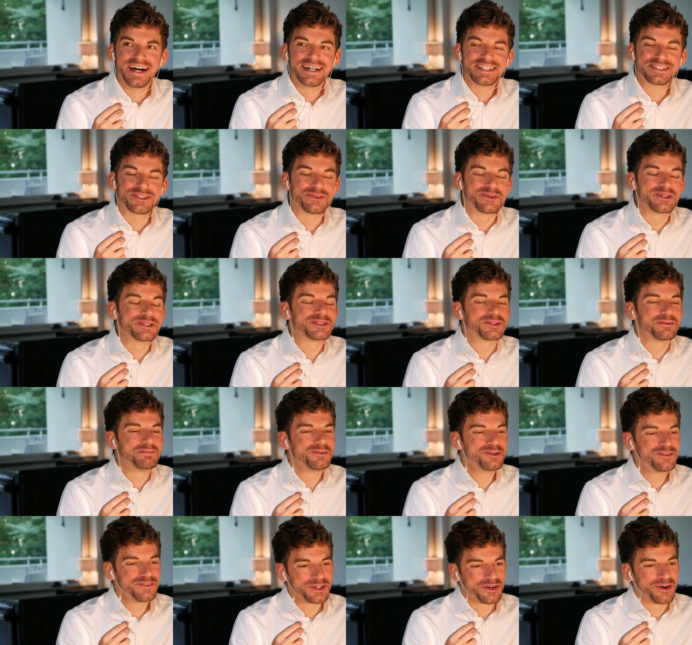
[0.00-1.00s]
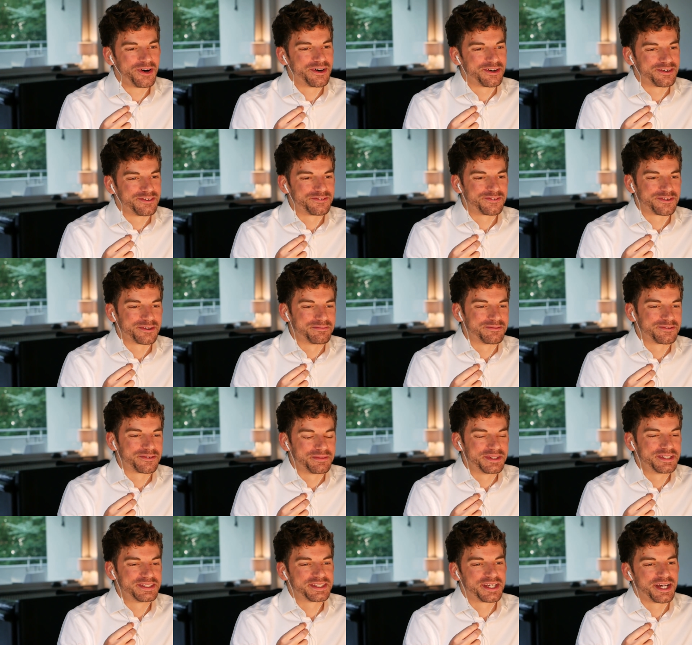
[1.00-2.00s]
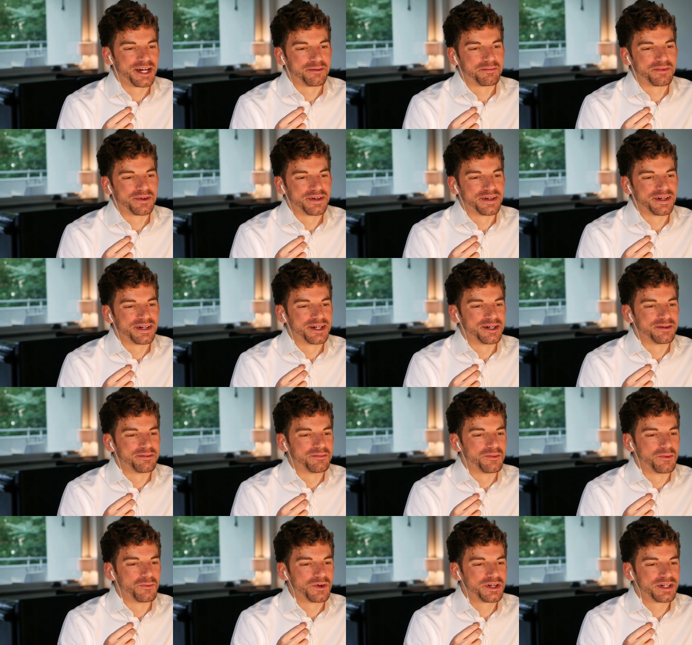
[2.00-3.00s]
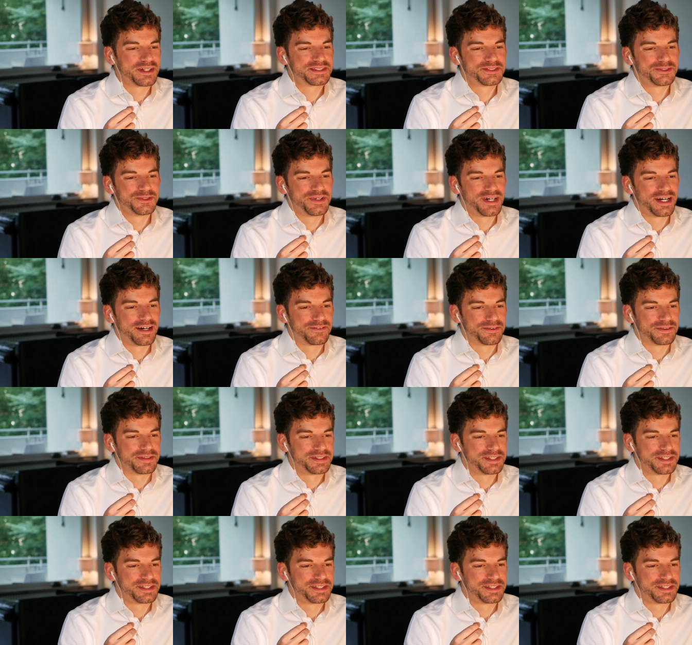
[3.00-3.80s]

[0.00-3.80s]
So, so moving on from, from this camera, um, what else do you have on the